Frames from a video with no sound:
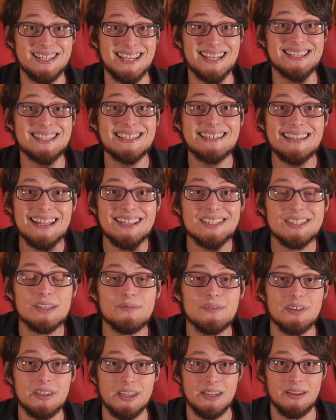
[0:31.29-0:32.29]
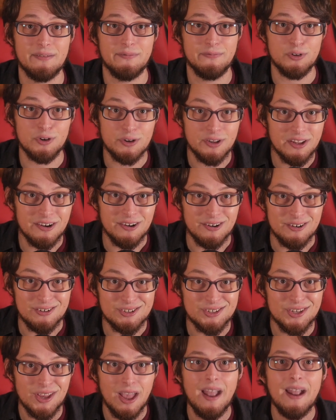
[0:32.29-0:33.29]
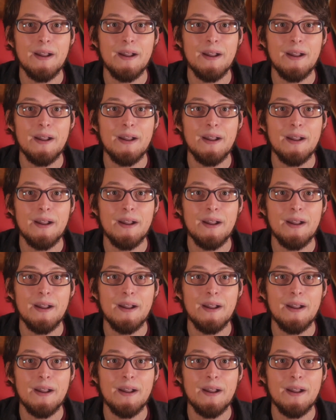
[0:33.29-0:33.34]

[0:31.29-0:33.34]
extensively for years.